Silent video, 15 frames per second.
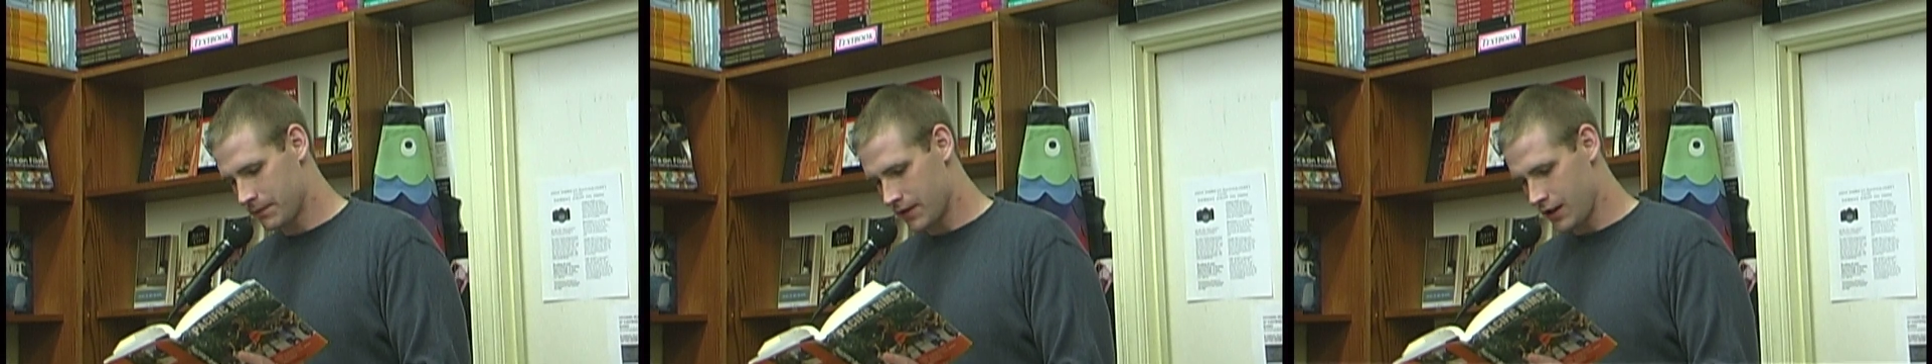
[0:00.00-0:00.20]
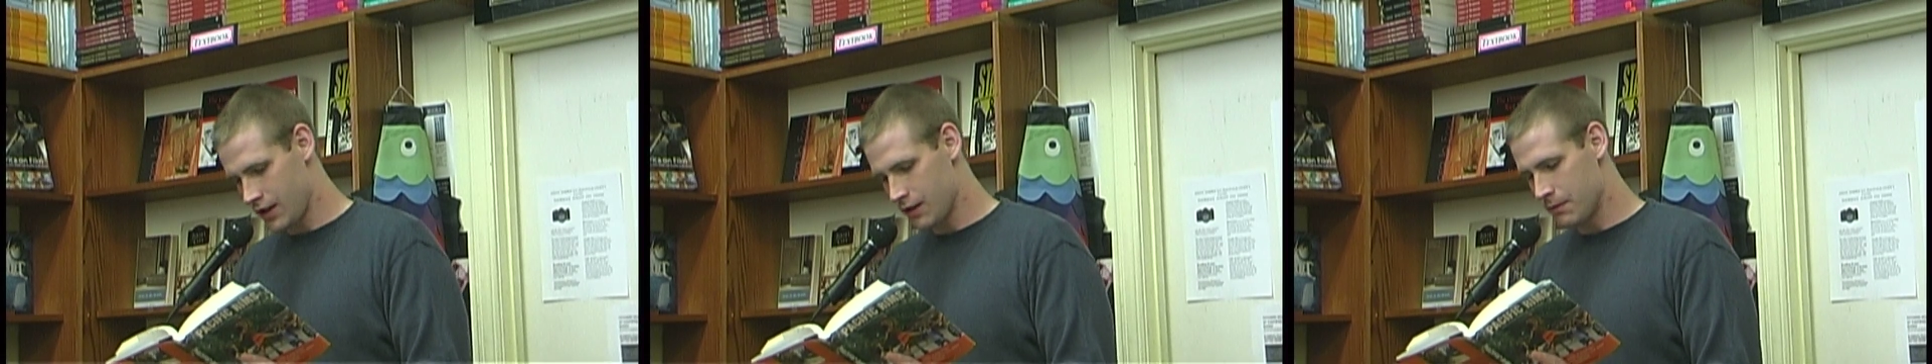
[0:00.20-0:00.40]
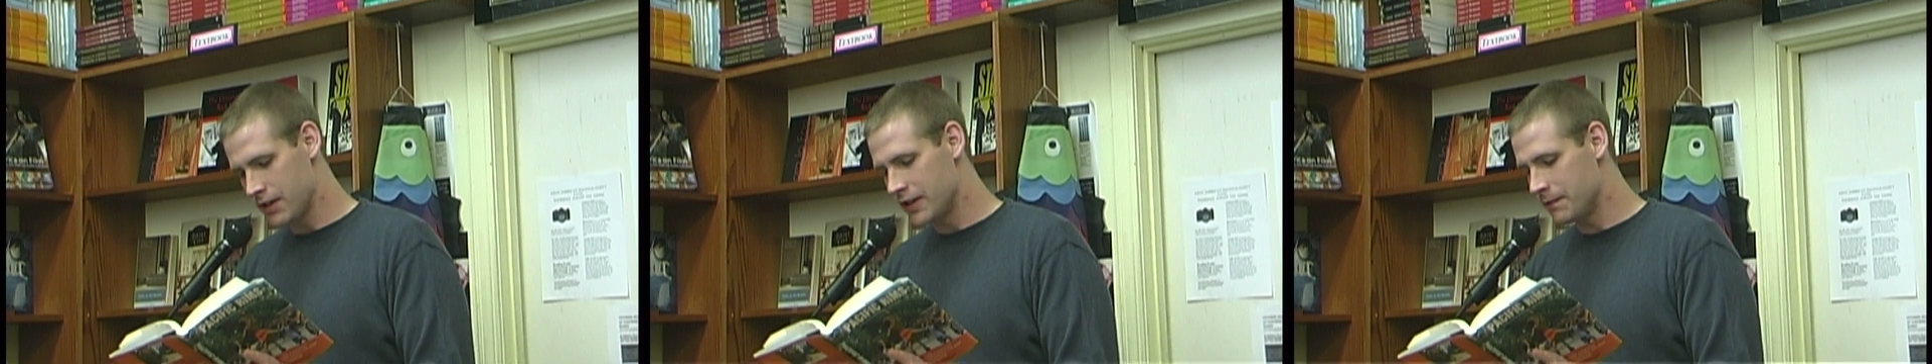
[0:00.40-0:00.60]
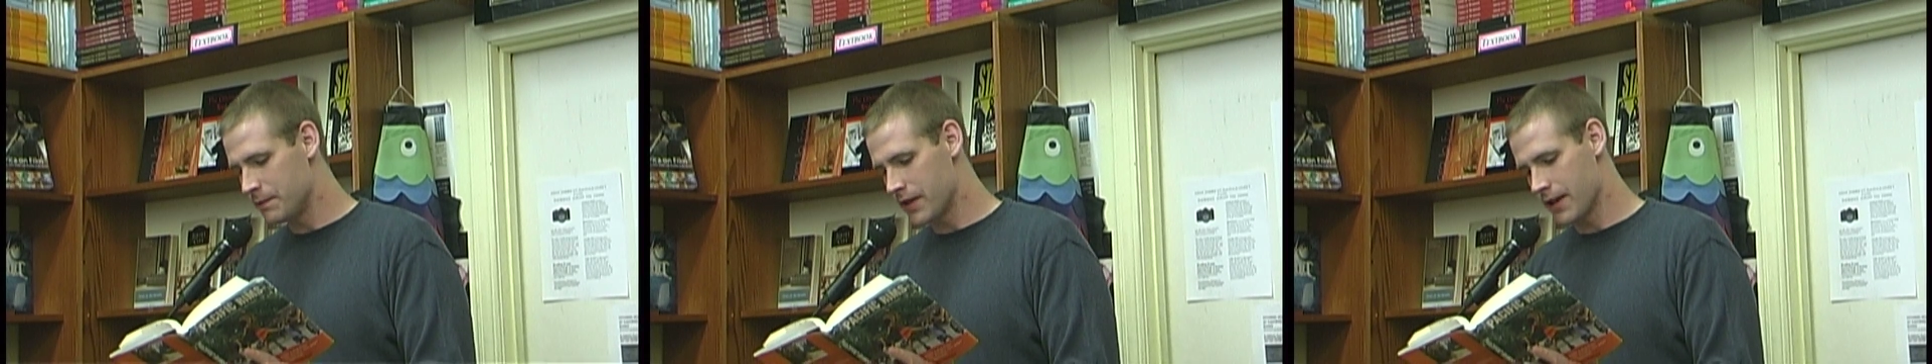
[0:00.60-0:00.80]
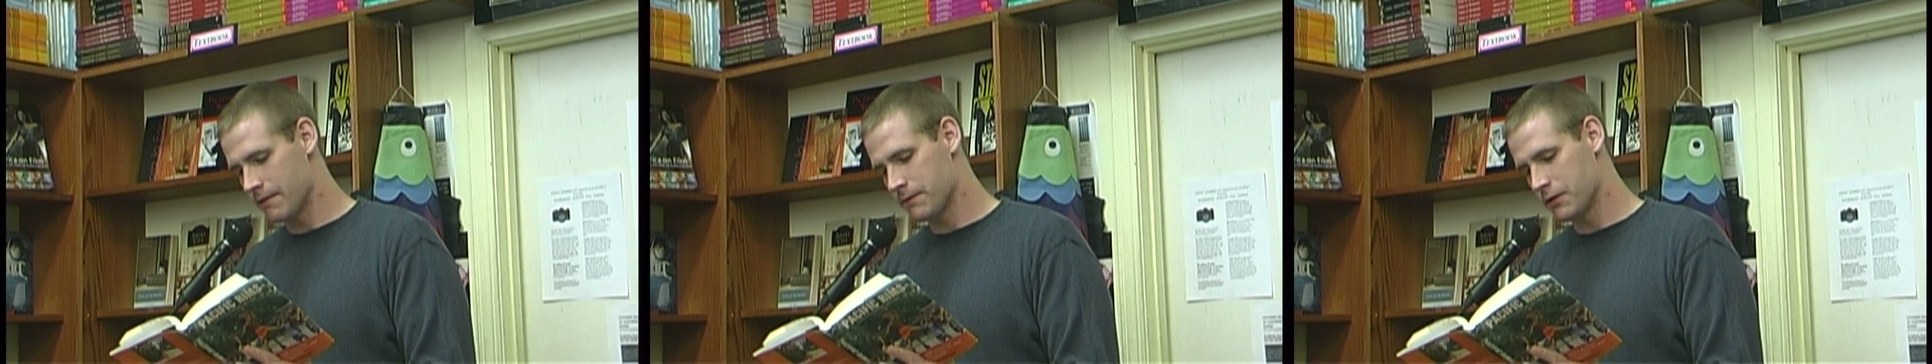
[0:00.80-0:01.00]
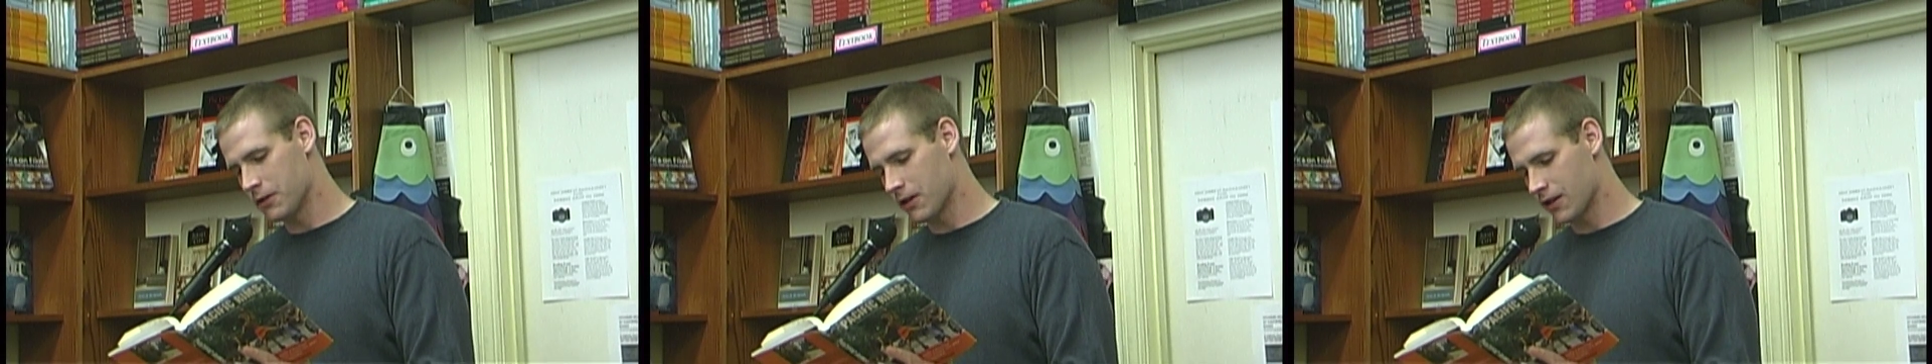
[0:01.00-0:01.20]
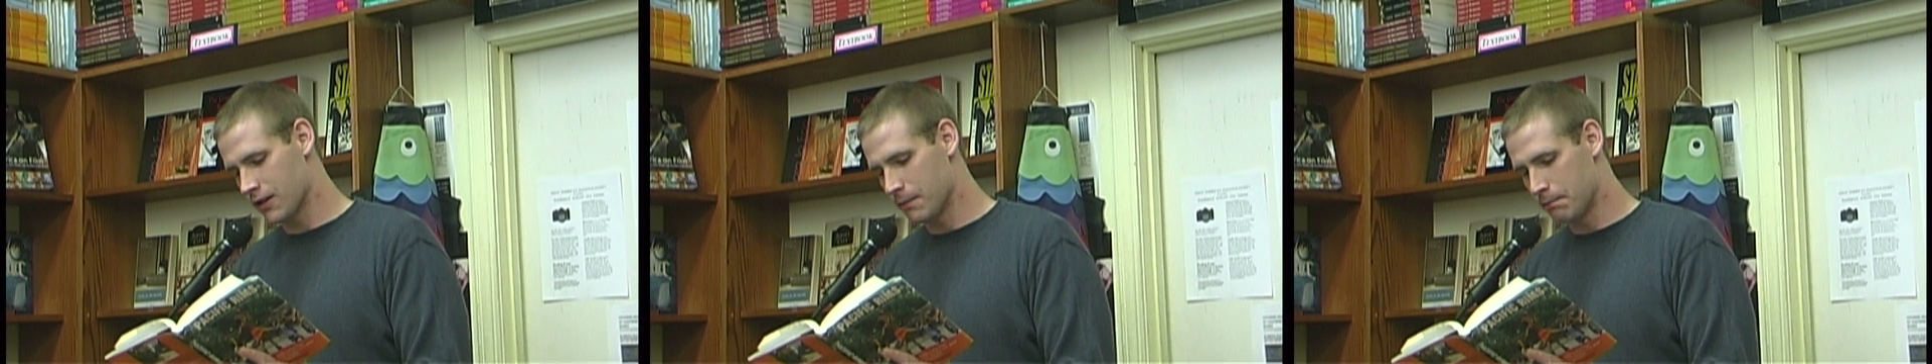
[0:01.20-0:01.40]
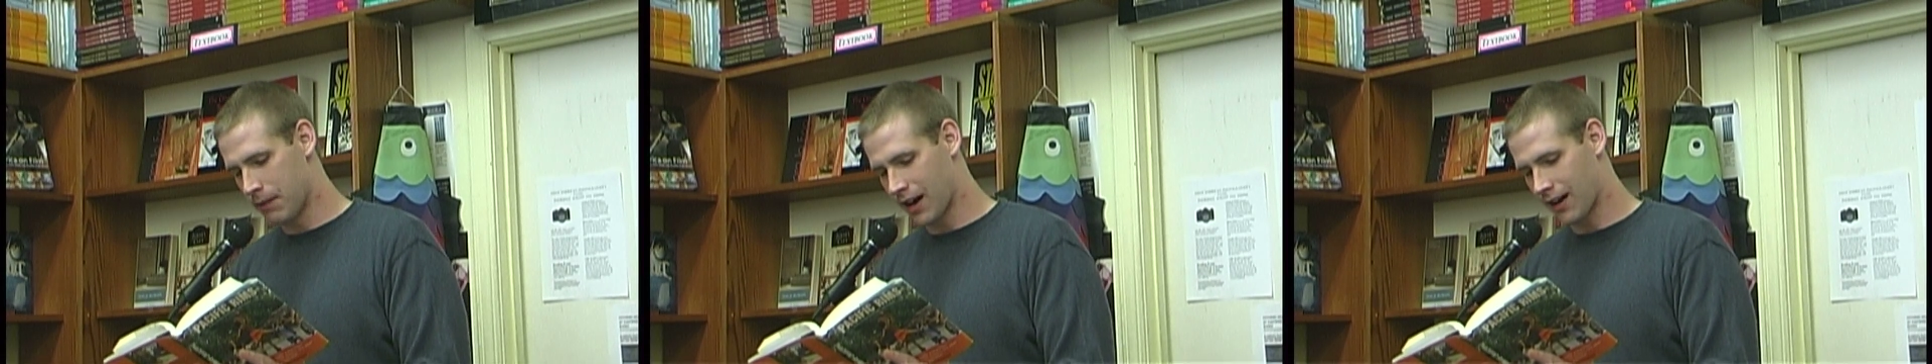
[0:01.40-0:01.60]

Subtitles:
even if you're a